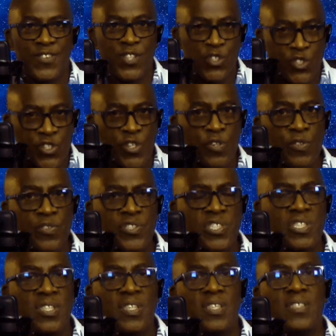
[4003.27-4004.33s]
The
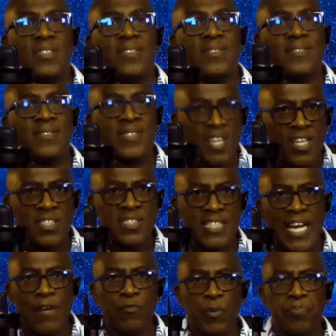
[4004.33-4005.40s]
church does
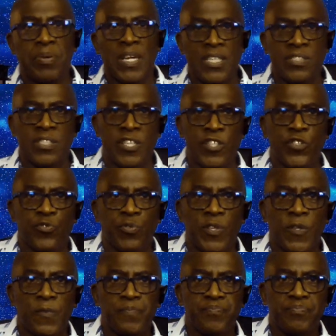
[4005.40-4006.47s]
not replace
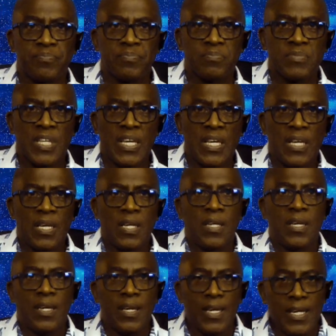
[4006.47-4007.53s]
Israel.
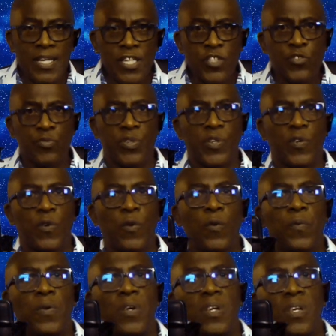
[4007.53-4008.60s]

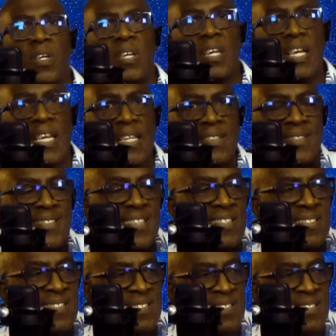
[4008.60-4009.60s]
Israel is the